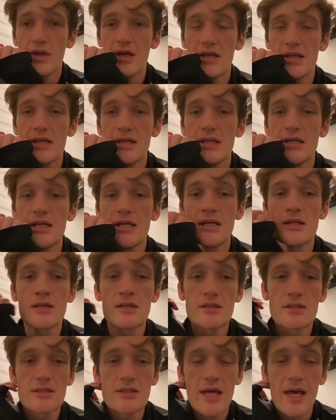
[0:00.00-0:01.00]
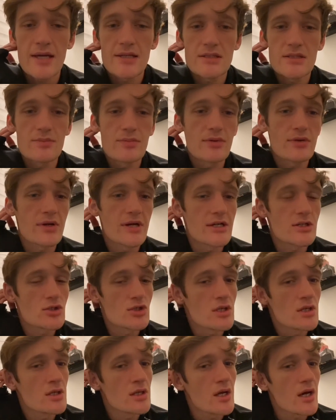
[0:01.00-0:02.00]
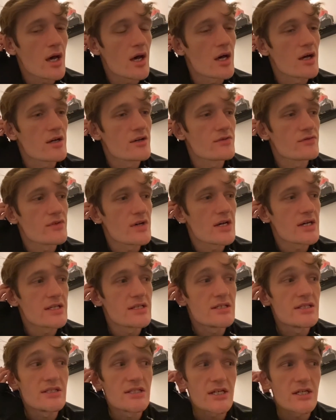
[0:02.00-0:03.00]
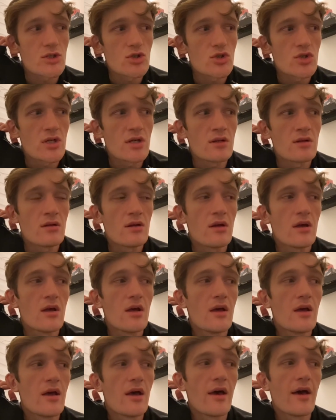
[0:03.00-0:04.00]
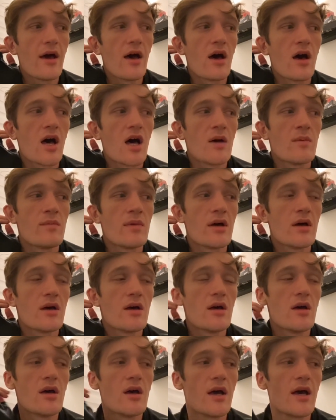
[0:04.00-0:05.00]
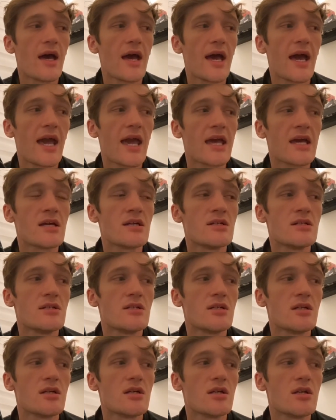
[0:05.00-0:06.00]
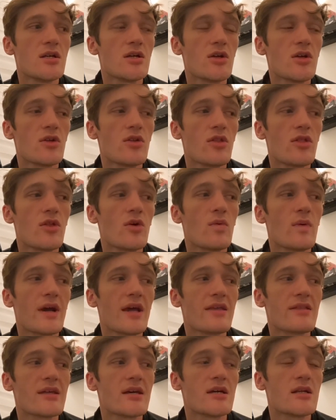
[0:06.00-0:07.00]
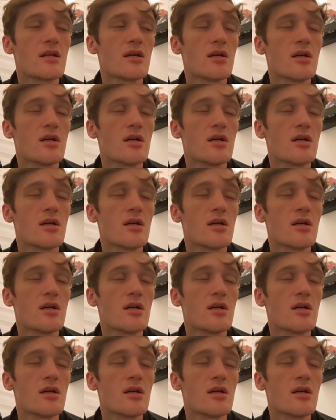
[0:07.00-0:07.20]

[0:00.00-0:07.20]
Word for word: Nina's exploration of addiction, um, and the way that